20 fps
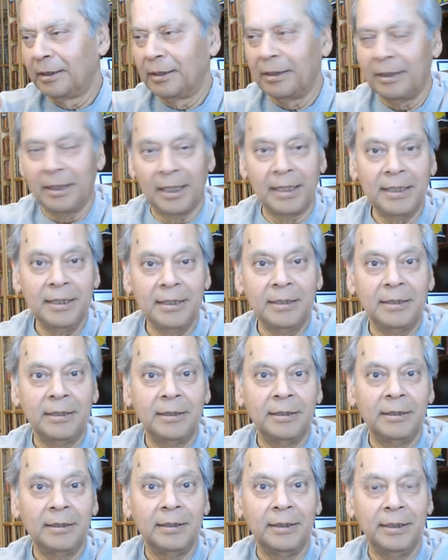
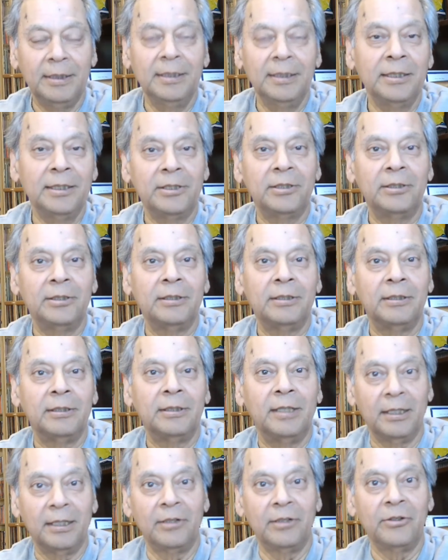light, heat,
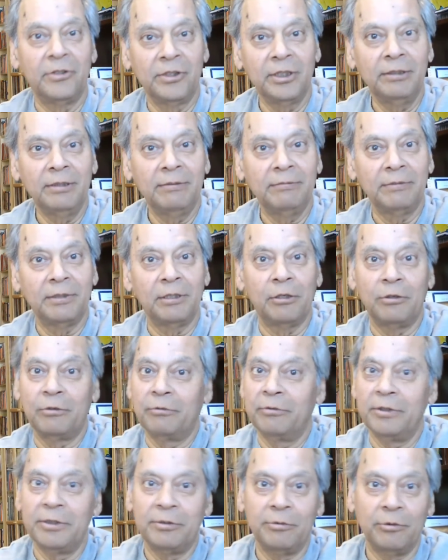energy, without
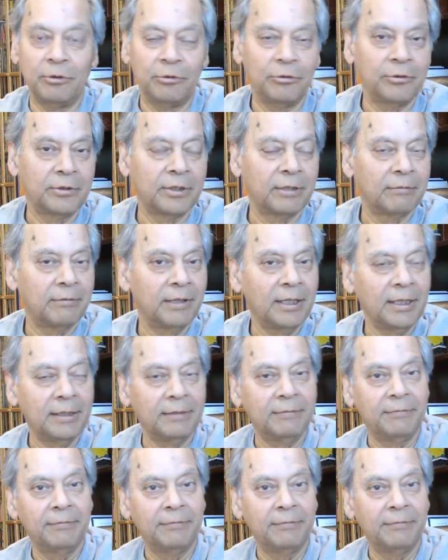which we couldn't survive.